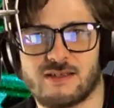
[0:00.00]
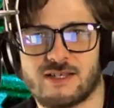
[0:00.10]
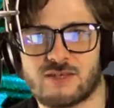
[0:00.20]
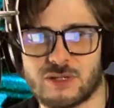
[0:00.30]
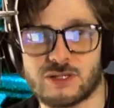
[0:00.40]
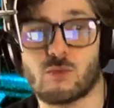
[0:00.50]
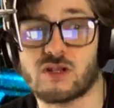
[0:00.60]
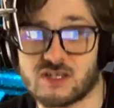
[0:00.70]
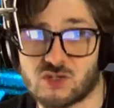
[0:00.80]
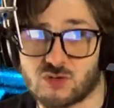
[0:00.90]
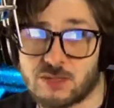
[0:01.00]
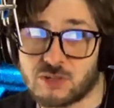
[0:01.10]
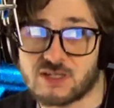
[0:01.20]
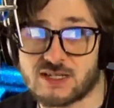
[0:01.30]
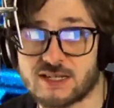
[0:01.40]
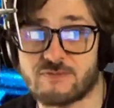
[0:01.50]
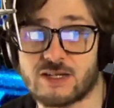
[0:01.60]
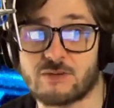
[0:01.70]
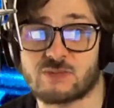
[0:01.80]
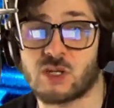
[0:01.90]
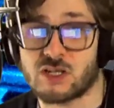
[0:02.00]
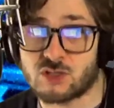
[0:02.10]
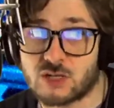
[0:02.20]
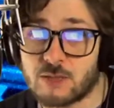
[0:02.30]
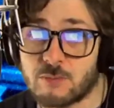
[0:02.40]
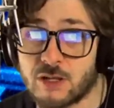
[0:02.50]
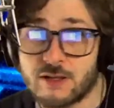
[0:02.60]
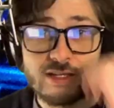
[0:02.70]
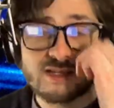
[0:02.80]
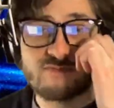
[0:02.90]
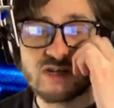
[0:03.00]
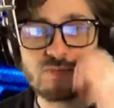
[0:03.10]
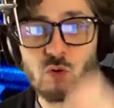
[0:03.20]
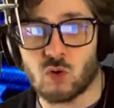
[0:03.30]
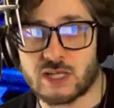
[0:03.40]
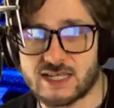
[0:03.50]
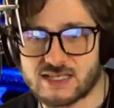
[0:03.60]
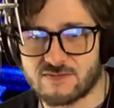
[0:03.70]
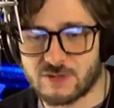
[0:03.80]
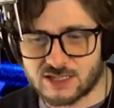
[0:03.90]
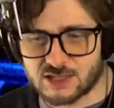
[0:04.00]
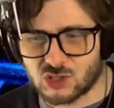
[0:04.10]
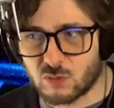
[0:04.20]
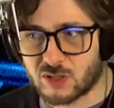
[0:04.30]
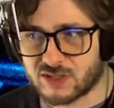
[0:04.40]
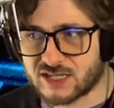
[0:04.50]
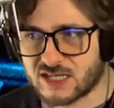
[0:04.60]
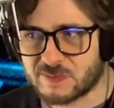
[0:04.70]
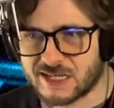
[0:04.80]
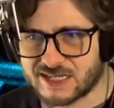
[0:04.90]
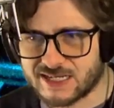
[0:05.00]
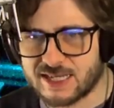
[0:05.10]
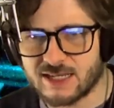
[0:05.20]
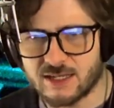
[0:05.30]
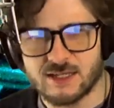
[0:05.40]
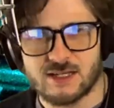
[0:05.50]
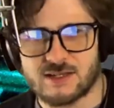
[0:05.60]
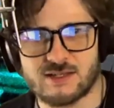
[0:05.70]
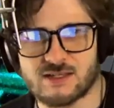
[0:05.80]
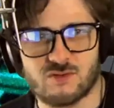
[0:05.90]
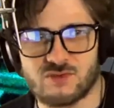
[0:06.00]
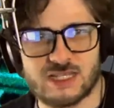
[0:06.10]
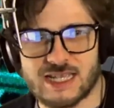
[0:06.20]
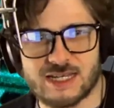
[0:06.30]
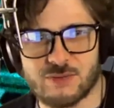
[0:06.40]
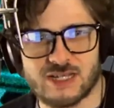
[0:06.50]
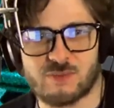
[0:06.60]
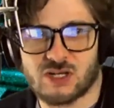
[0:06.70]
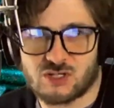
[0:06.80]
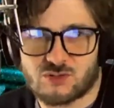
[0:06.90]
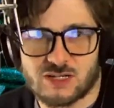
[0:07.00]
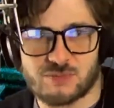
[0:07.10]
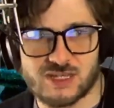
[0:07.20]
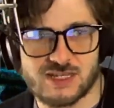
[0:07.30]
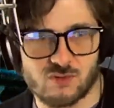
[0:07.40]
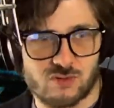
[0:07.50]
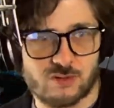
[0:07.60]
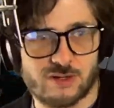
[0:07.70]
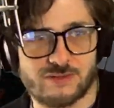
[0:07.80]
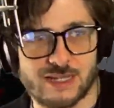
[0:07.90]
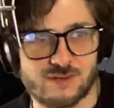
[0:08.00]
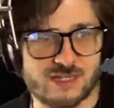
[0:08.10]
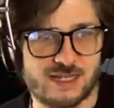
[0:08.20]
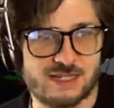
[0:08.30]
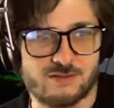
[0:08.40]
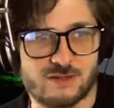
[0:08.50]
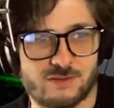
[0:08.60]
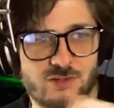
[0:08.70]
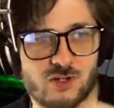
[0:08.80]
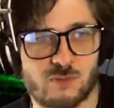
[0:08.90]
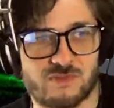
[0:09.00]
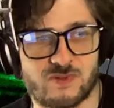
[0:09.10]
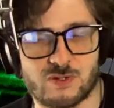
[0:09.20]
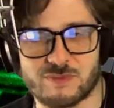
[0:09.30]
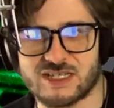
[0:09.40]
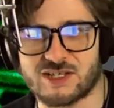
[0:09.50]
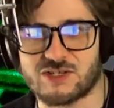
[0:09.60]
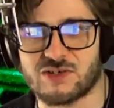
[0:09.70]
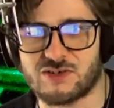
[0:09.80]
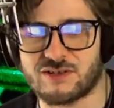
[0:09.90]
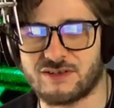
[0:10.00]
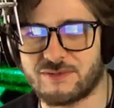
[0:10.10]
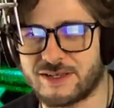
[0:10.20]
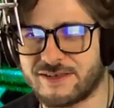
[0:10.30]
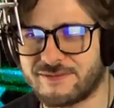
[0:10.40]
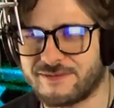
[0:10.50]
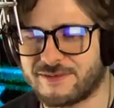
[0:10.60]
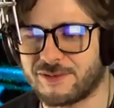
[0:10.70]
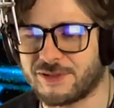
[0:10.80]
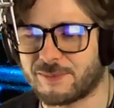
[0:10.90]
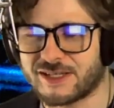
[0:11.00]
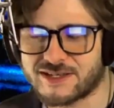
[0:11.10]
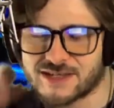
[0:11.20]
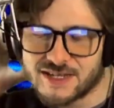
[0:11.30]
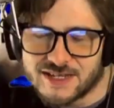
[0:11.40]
I didn't really want a strip because I didn't have anywhere to put a strip. It's a very small case. It's a shoebox size PC. So there's not really anywhere to put a strip. This is around the outside, around the top. If you're on my TikTok, there we go. All the plugs.